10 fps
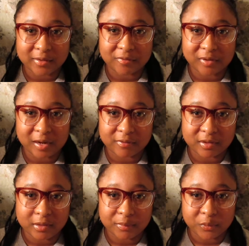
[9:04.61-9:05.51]
definitely have to
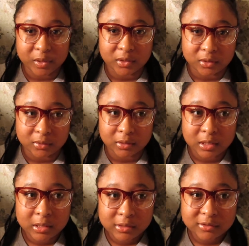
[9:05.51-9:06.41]
keep you in the know.
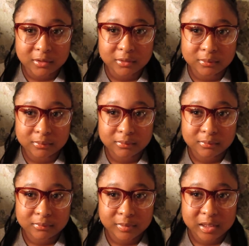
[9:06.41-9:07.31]
So
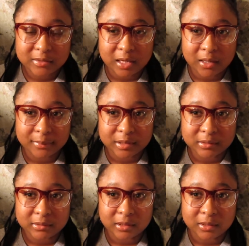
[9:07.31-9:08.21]
please
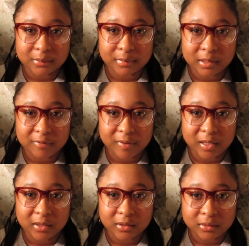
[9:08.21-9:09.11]
comment if I
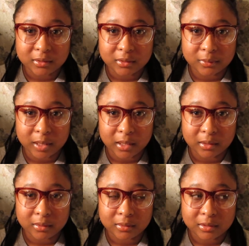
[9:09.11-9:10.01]
look
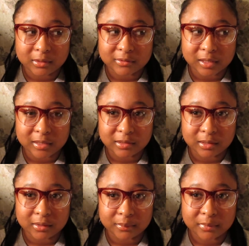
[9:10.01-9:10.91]
okay. It is
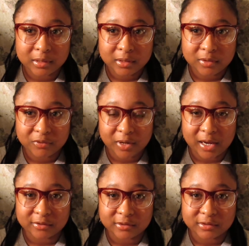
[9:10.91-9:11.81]
nighttime. If you can
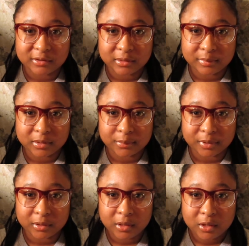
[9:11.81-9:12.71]
actually see me,
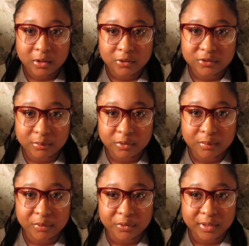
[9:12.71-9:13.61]
but also more
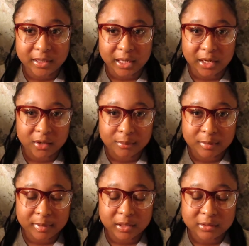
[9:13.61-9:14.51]
importantly, hear
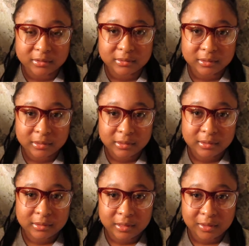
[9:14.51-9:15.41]
me, please.
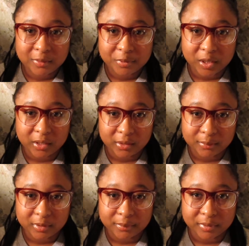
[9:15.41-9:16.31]
I hope you can hear
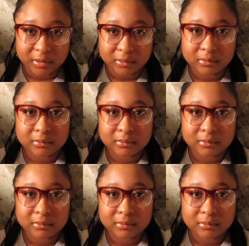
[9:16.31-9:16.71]
me, but